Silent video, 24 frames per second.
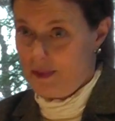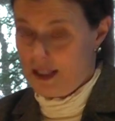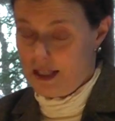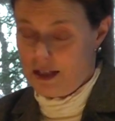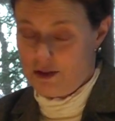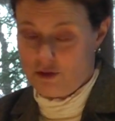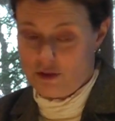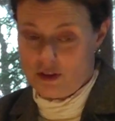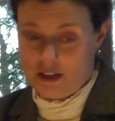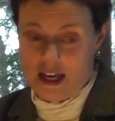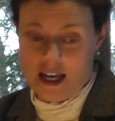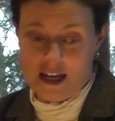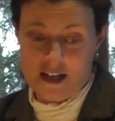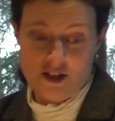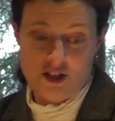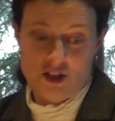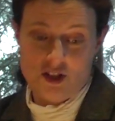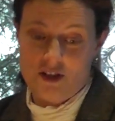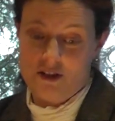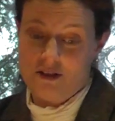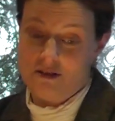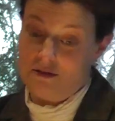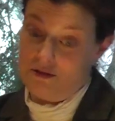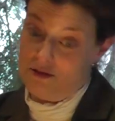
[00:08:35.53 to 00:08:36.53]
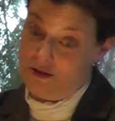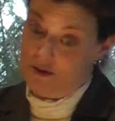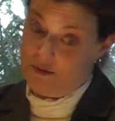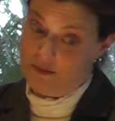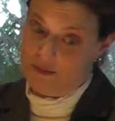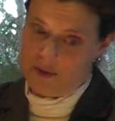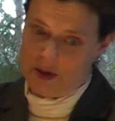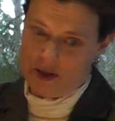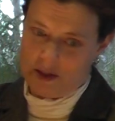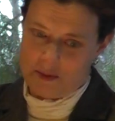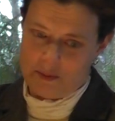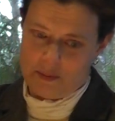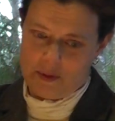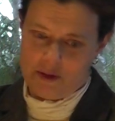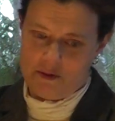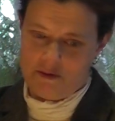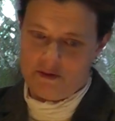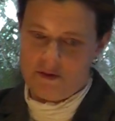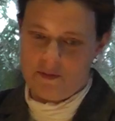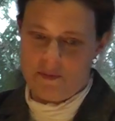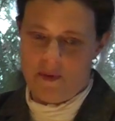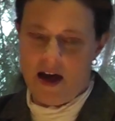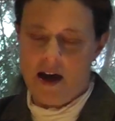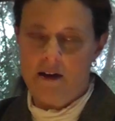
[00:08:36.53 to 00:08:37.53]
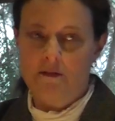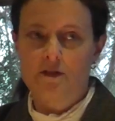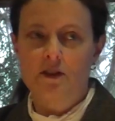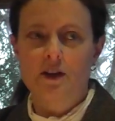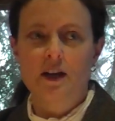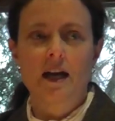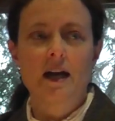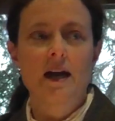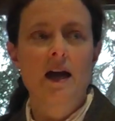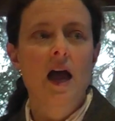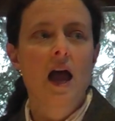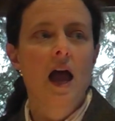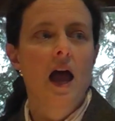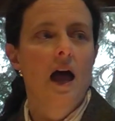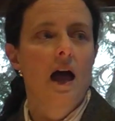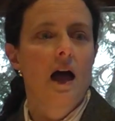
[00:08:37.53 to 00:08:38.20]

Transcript: Central Asia or possibly from Africa.